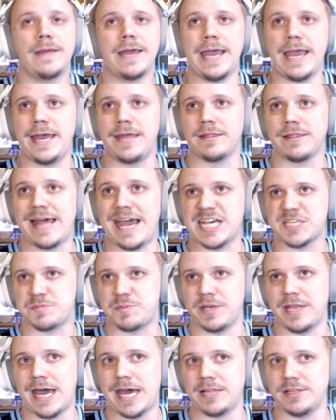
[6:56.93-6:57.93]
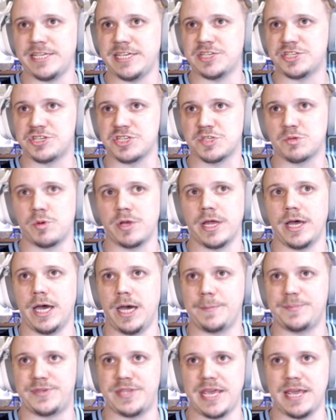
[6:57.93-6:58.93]
And last but not least, just want to
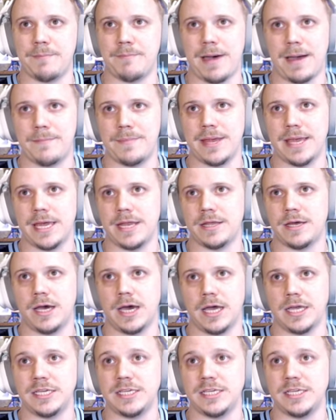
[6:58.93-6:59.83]
update my man uh,